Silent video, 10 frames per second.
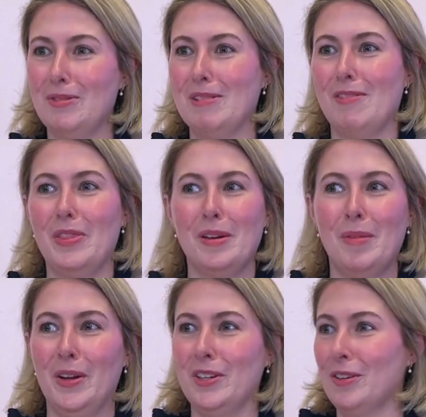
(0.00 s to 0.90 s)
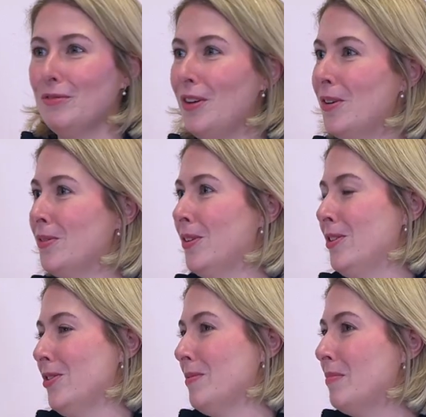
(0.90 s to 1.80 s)
You can run them on your phone,
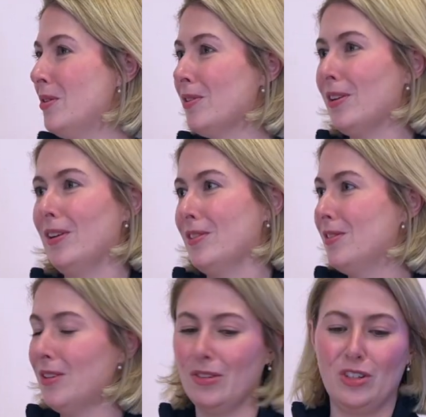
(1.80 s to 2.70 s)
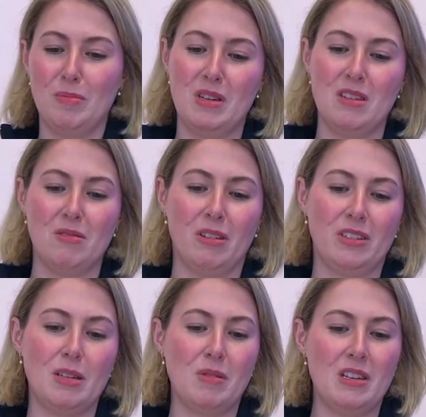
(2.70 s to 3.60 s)
on your computer, on a single GPU or
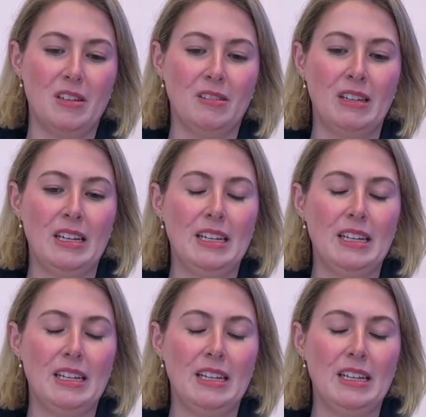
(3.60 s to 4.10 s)
TPU.